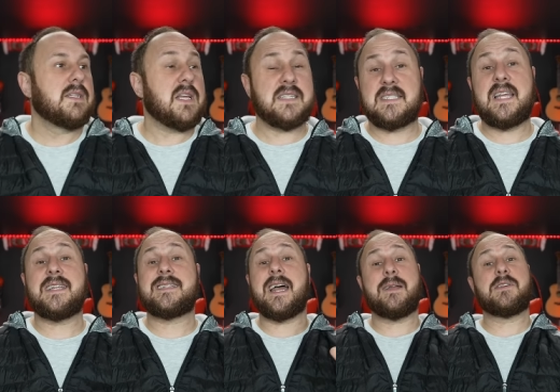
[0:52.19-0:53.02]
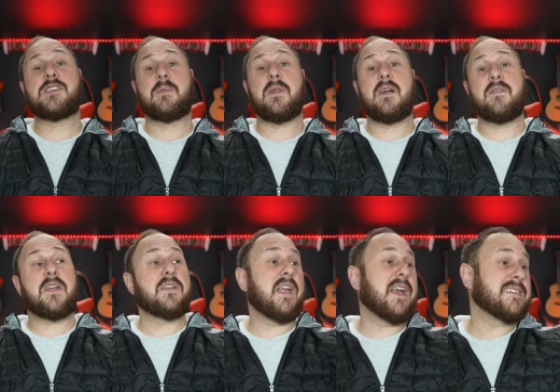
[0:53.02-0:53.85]
So as I said, it's not going to be a super long video
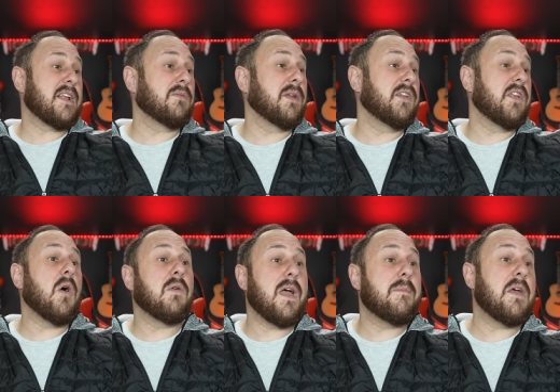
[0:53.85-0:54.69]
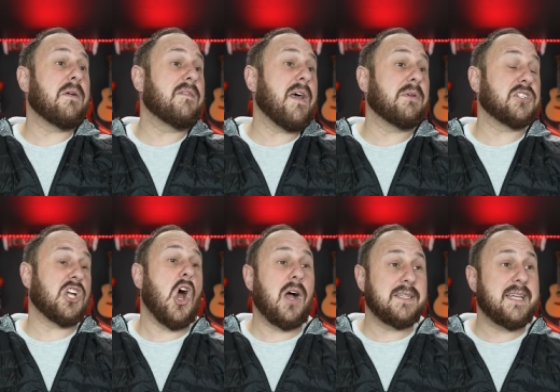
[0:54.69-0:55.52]
today because I don't really know them. They don't have that much
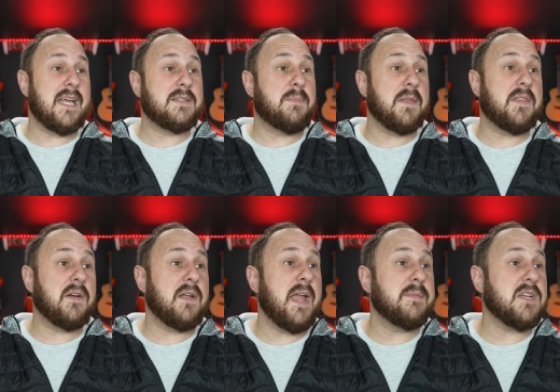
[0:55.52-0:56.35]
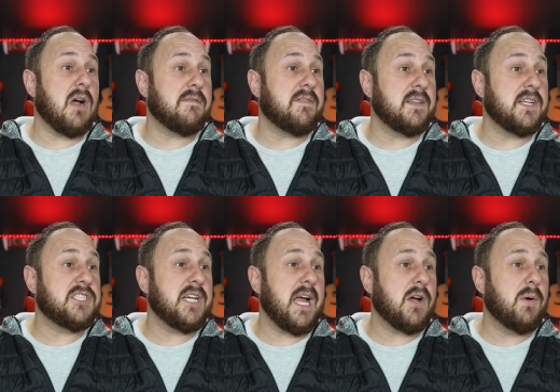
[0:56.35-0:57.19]
content, but their names are
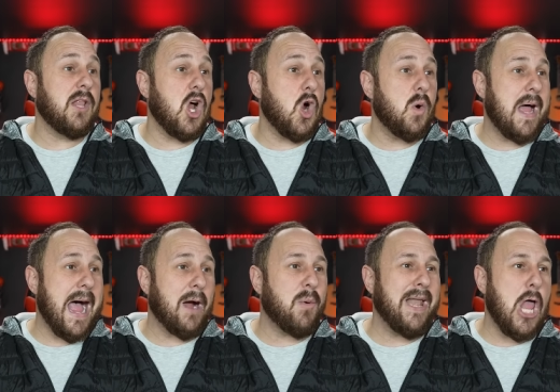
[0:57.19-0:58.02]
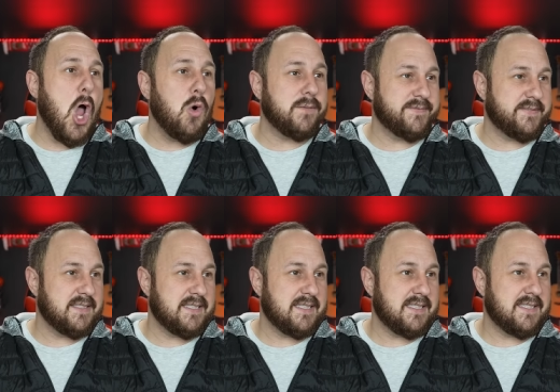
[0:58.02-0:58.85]
Felicia Aquilo, Aquilo,
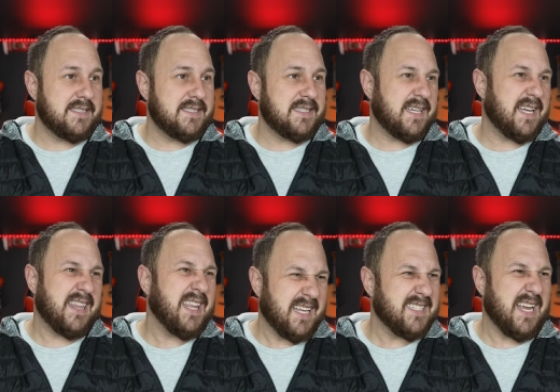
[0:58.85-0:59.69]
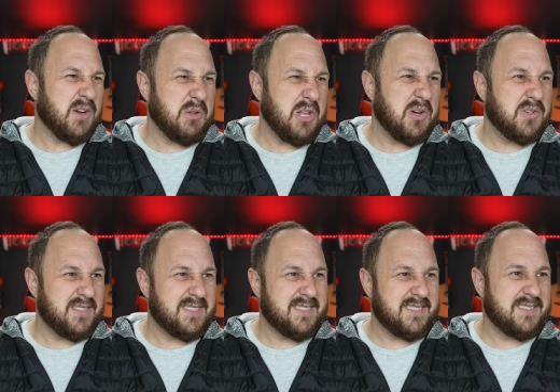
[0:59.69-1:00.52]
I think it's Aquilo
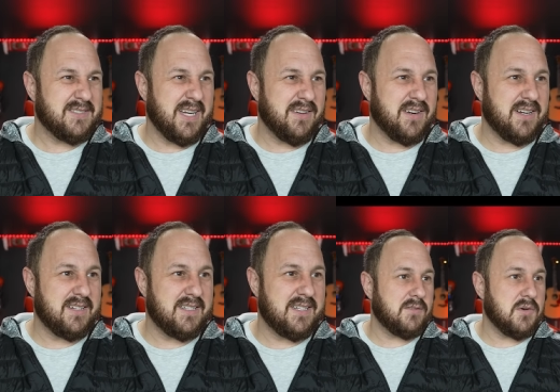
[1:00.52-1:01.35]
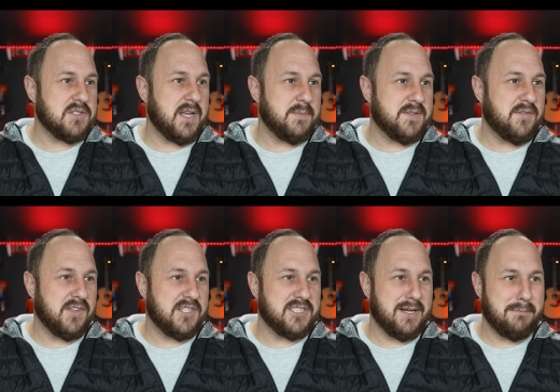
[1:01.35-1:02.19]
whatever. Of course, her name is
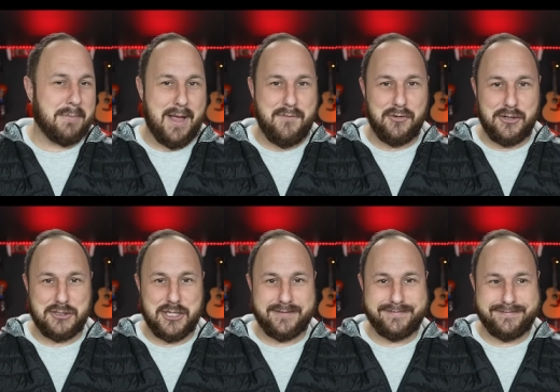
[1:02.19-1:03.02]
Felicia. Bye, Felicia.